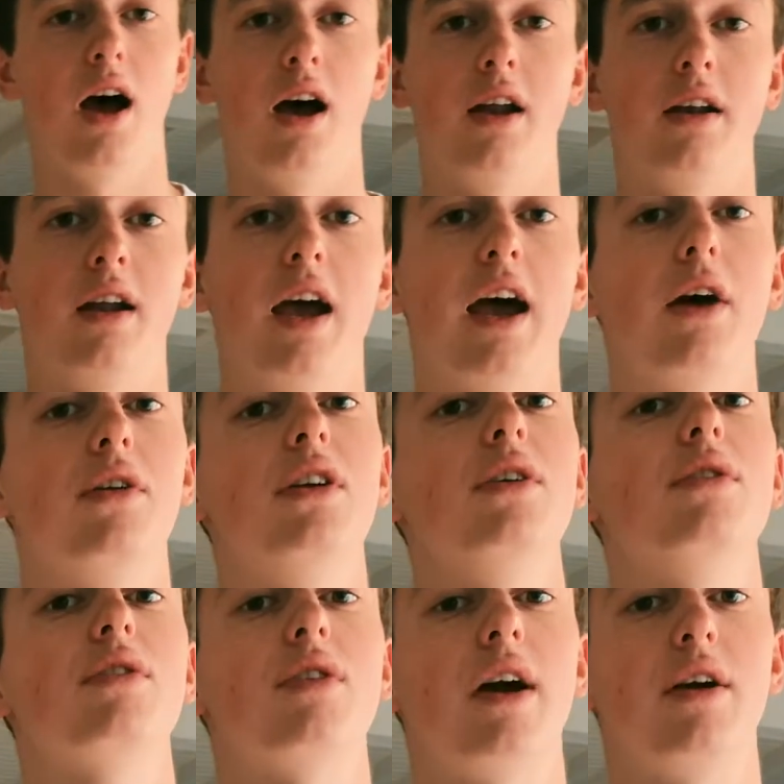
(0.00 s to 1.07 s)
on how
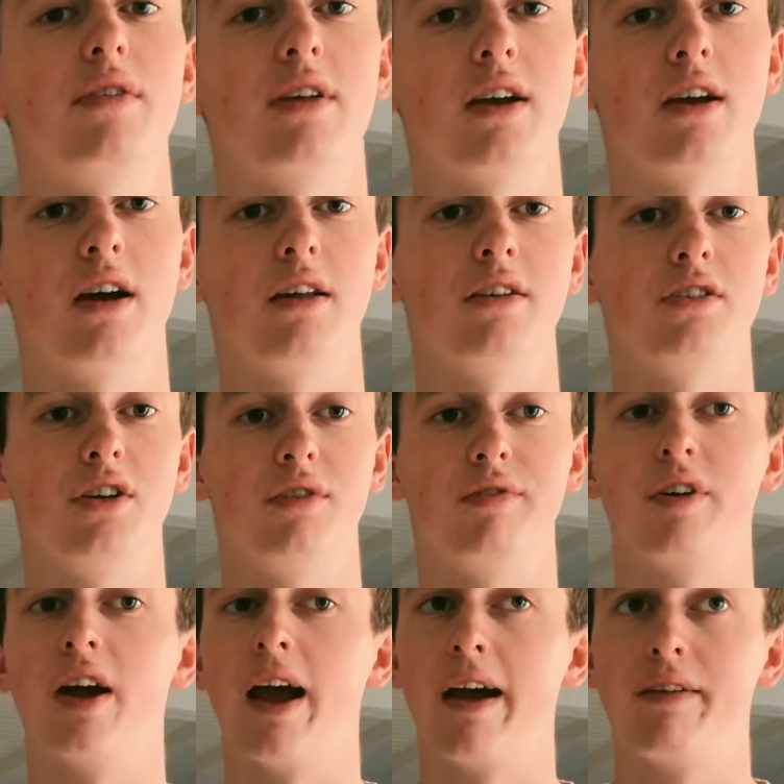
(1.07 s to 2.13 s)
to use crowd
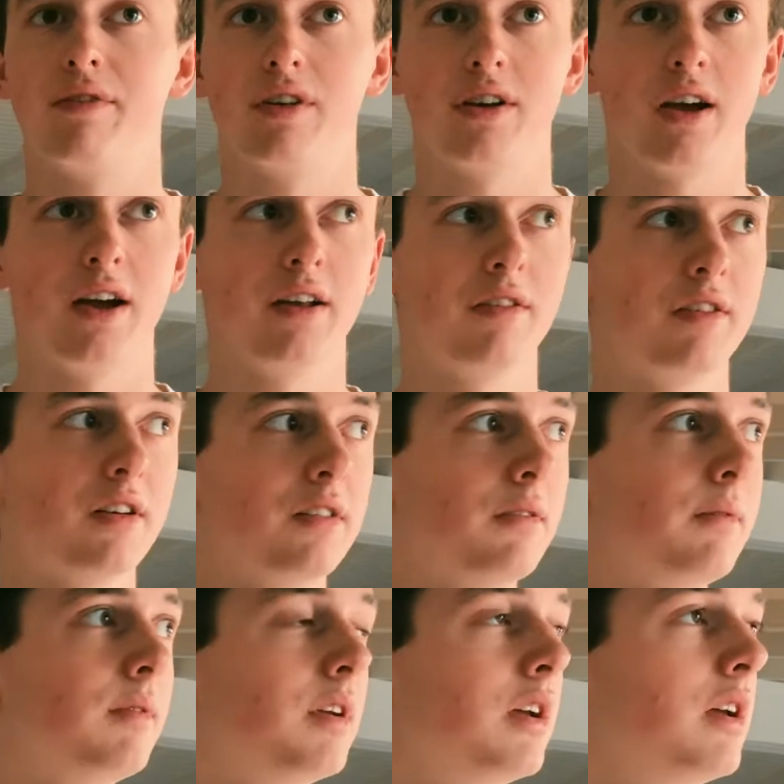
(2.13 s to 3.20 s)
psychology for advertising,